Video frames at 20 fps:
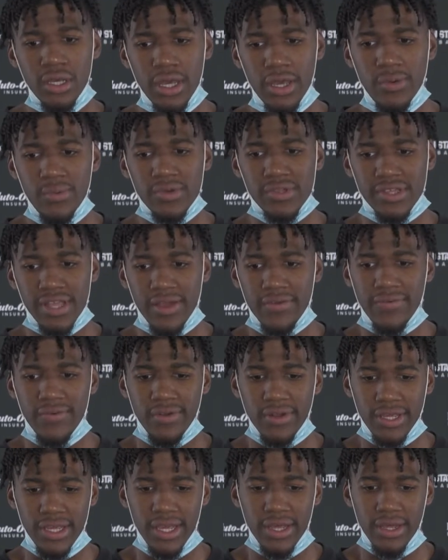it was
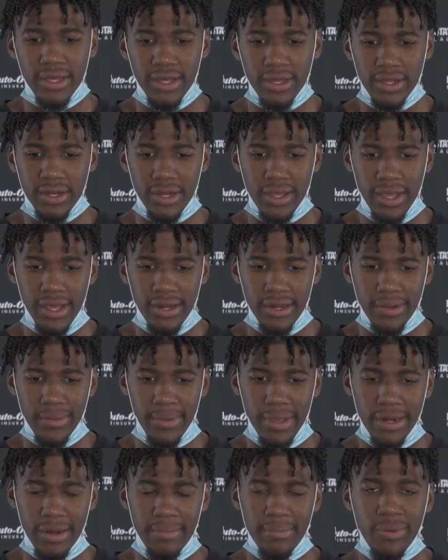definitely
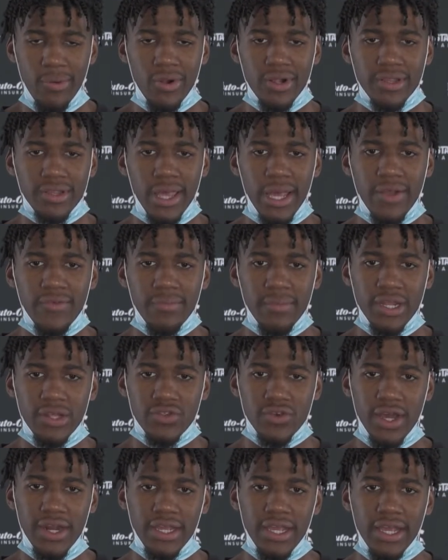an important thing for me to
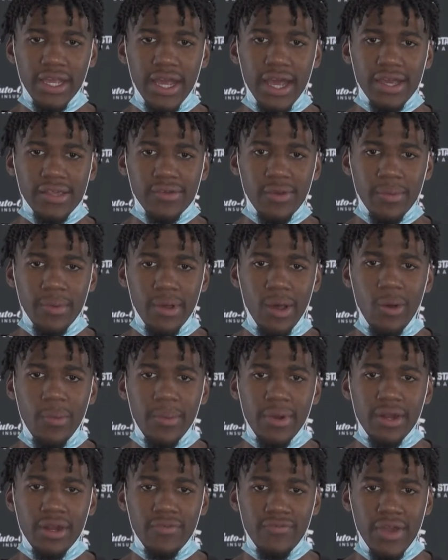try to get guys
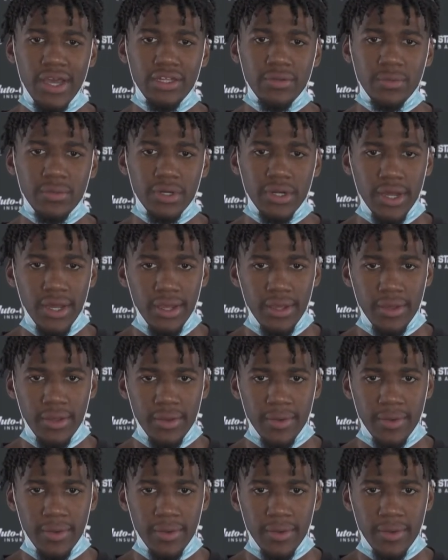open and available tonight.